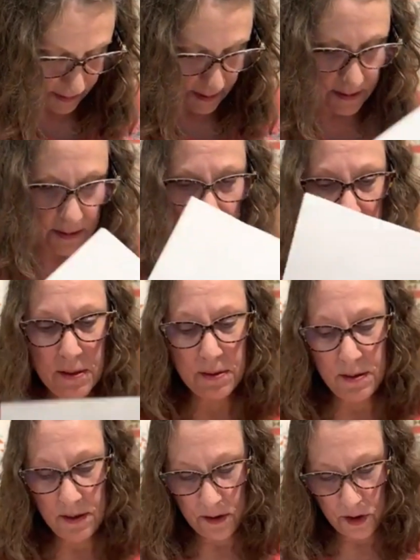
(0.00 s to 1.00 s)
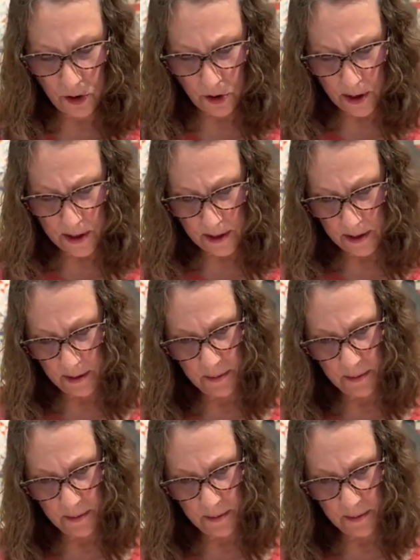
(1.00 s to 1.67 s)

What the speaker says: This is the chart